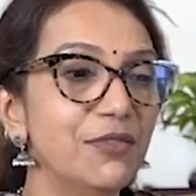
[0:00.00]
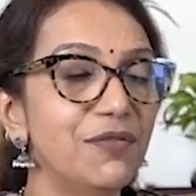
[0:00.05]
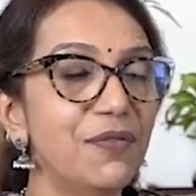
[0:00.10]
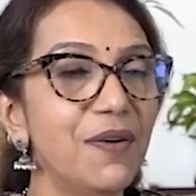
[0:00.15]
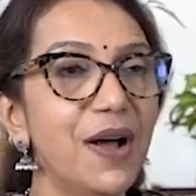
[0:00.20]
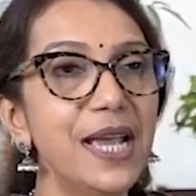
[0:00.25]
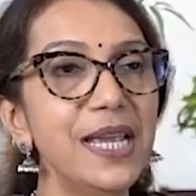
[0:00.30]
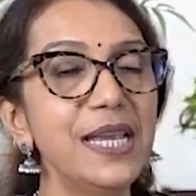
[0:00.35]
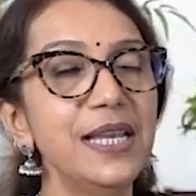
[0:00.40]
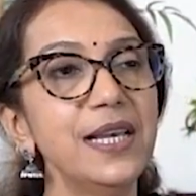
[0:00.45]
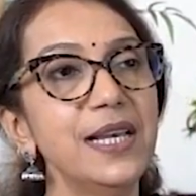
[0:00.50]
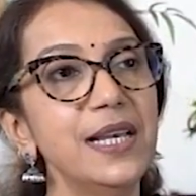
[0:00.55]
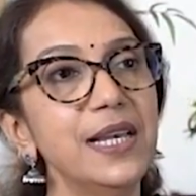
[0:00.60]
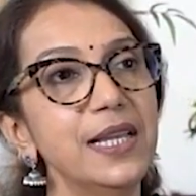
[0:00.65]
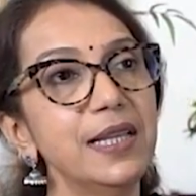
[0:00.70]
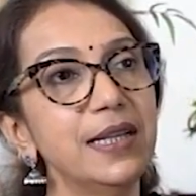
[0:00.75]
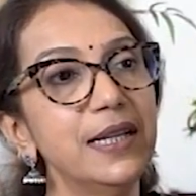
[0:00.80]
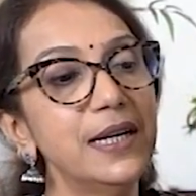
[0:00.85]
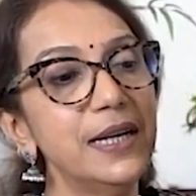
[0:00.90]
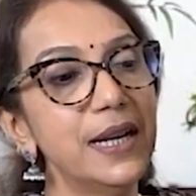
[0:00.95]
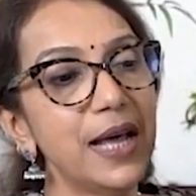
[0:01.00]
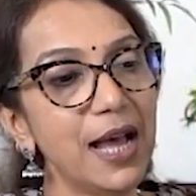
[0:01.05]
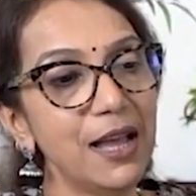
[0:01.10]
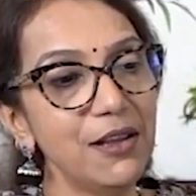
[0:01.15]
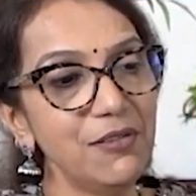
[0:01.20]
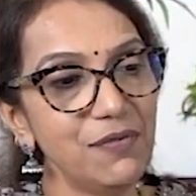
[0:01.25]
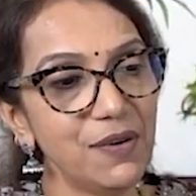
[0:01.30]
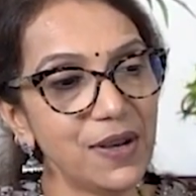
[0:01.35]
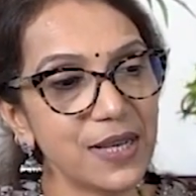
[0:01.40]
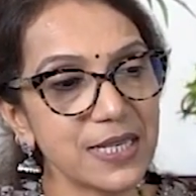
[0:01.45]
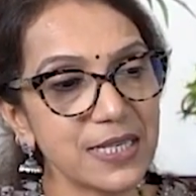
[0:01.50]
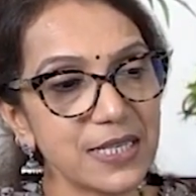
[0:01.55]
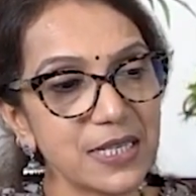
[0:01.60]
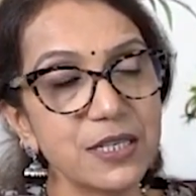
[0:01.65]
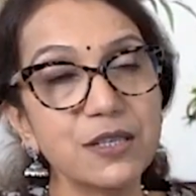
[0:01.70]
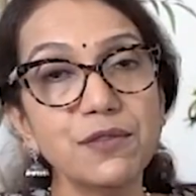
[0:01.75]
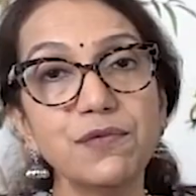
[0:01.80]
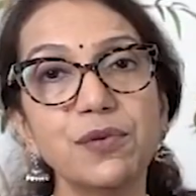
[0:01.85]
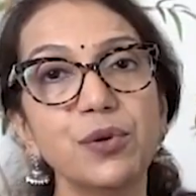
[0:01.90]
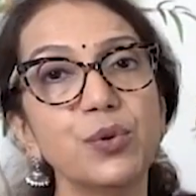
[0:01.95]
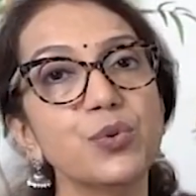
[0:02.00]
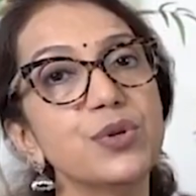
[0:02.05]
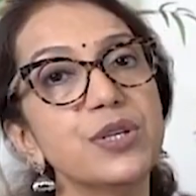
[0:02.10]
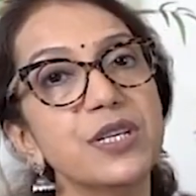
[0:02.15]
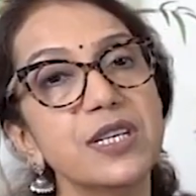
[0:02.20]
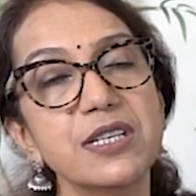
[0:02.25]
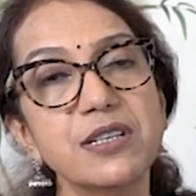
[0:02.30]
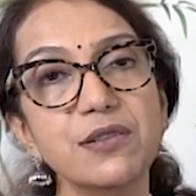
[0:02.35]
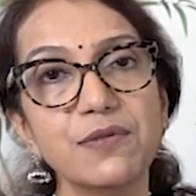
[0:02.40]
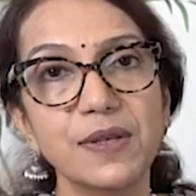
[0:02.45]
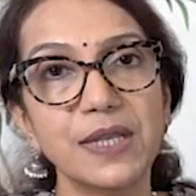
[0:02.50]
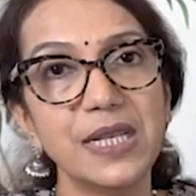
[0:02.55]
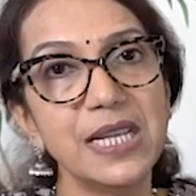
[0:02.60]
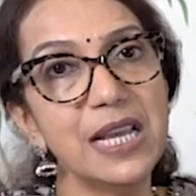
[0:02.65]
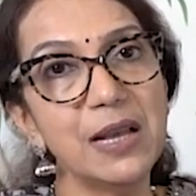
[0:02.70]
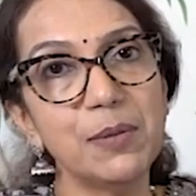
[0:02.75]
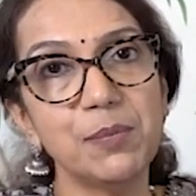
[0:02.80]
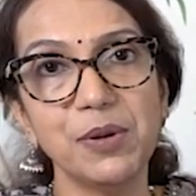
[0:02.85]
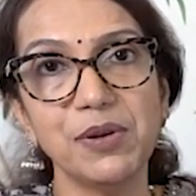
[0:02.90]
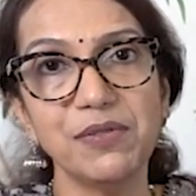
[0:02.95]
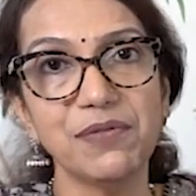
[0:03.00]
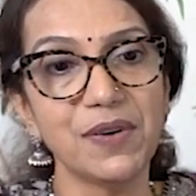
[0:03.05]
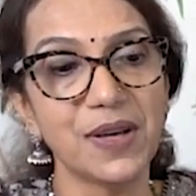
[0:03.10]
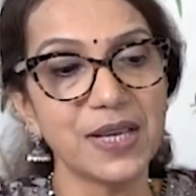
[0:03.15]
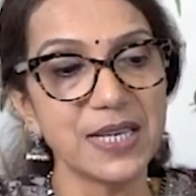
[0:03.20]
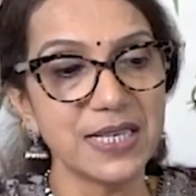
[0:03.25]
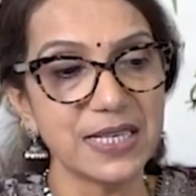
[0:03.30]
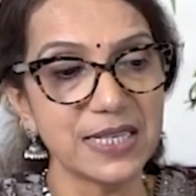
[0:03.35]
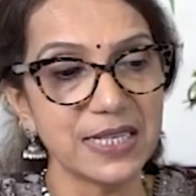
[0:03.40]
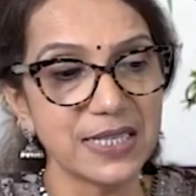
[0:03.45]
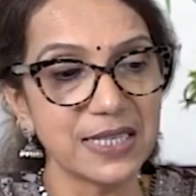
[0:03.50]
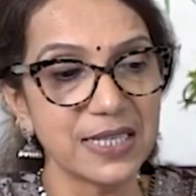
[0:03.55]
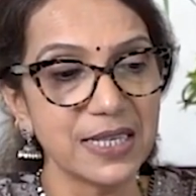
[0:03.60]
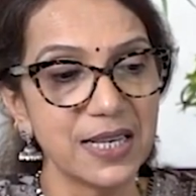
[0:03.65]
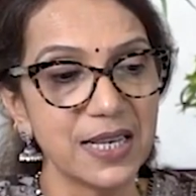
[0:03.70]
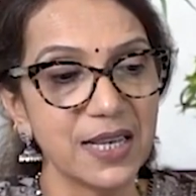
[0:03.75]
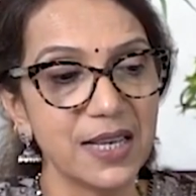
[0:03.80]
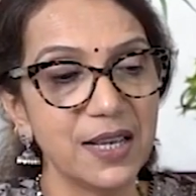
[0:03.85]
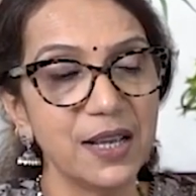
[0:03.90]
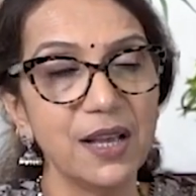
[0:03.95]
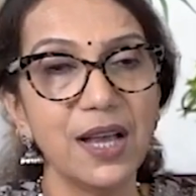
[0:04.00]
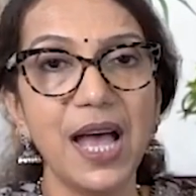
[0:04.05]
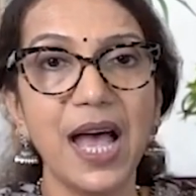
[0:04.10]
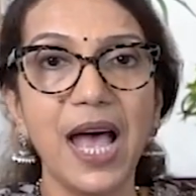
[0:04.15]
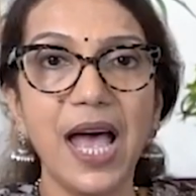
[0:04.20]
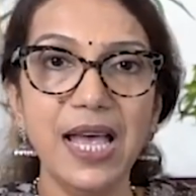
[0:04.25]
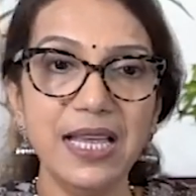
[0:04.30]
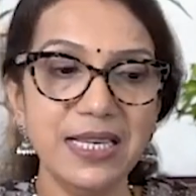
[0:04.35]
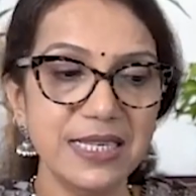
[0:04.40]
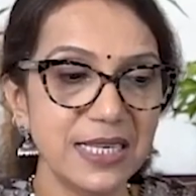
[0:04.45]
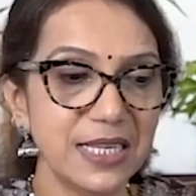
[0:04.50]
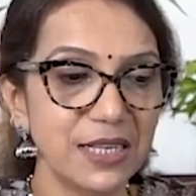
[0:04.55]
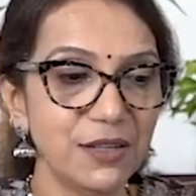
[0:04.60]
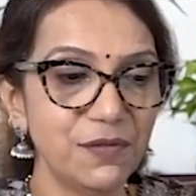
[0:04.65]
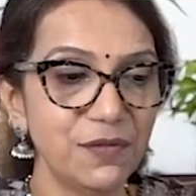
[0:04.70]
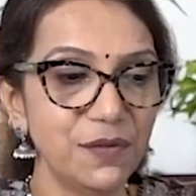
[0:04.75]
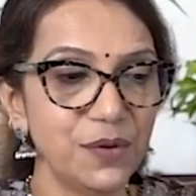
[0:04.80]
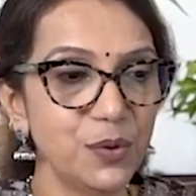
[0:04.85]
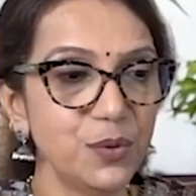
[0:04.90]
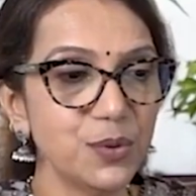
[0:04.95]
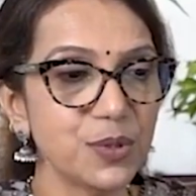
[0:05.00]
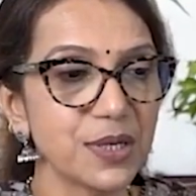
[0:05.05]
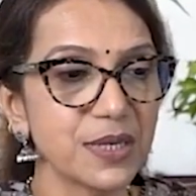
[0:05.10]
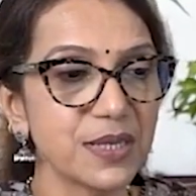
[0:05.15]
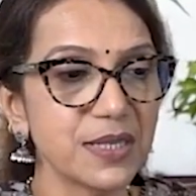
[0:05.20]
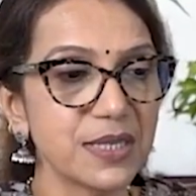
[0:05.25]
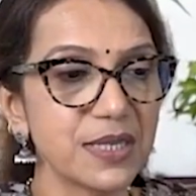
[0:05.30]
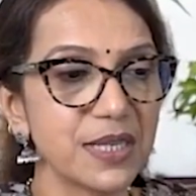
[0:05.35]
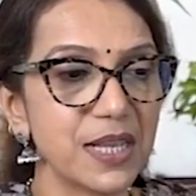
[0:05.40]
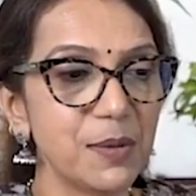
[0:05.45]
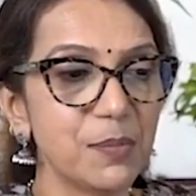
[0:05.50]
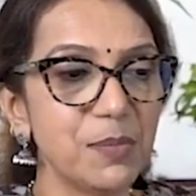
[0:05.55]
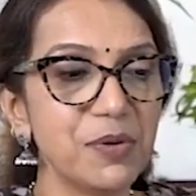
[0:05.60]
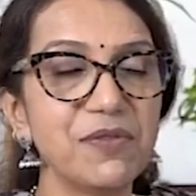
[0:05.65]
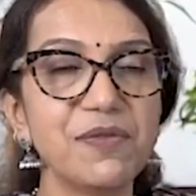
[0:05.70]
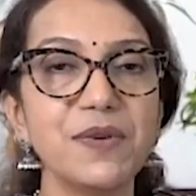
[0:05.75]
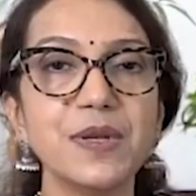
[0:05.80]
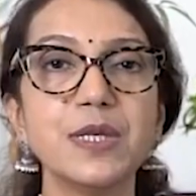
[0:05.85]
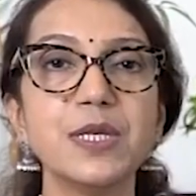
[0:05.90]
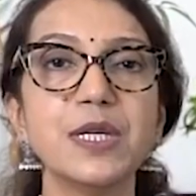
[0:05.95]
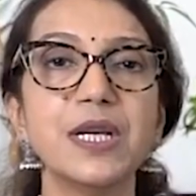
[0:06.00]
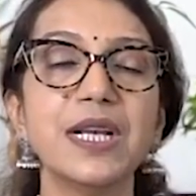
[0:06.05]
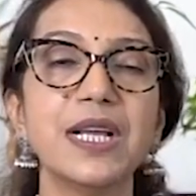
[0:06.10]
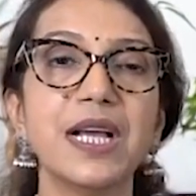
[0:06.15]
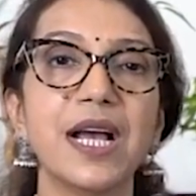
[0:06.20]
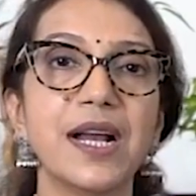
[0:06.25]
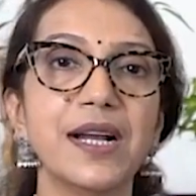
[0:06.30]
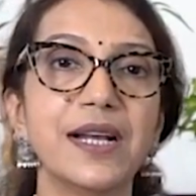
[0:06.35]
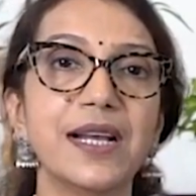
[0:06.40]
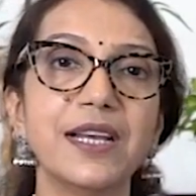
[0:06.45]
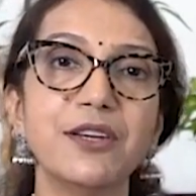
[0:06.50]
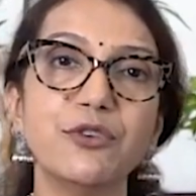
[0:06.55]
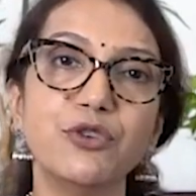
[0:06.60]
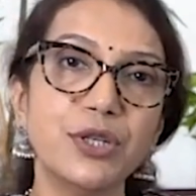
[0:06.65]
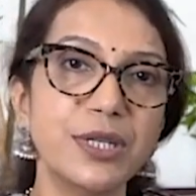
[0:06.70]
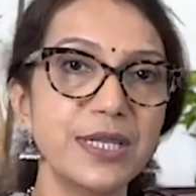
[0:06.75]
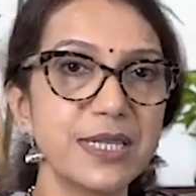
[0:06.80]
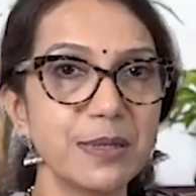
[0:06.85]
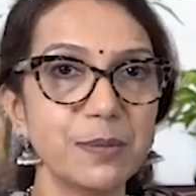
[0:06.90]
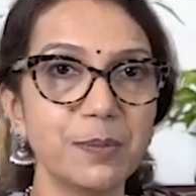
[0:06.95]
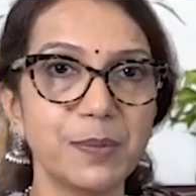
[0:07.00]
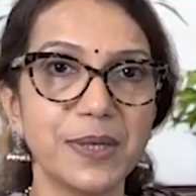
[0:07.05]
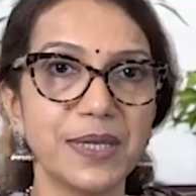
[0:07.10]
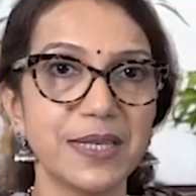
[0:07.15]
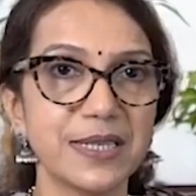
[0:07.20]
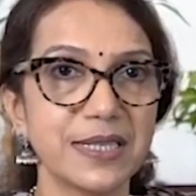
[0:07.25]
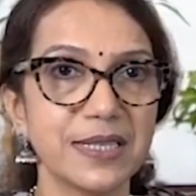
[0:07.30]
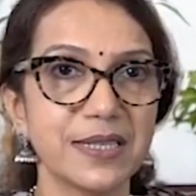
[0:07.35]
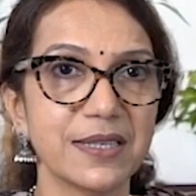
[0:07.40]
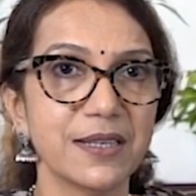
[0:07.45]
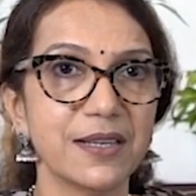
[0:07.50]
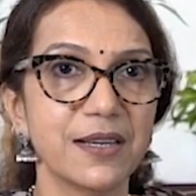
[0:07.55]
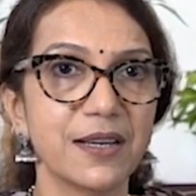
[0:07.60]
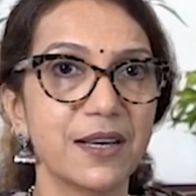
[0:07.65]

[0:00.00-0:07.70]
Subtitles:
Finally, the diaphysis fuses with the epiphysis. As it fuses, the epiphyseal cartilage disappears.